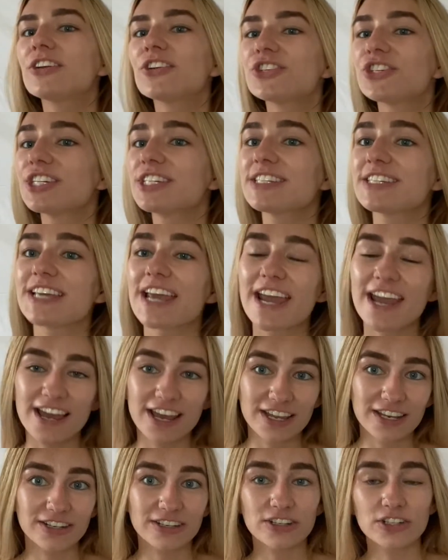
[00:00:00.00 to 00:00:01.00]
She's
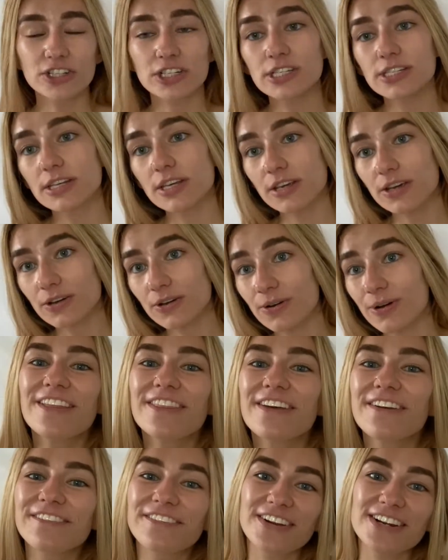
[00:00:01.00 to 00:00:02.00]
tan, she's cute.
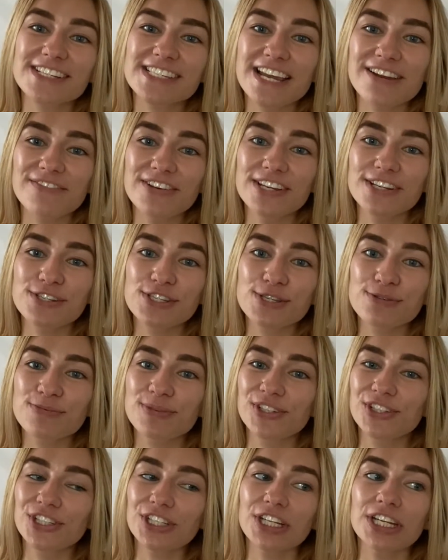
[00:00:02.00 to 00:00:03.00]
The first time we used this
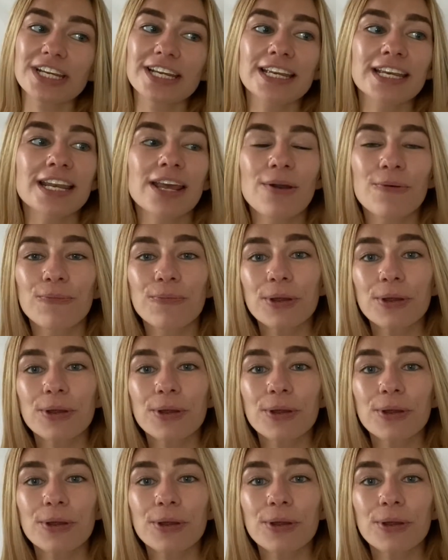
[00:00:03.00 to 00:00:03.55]
machine,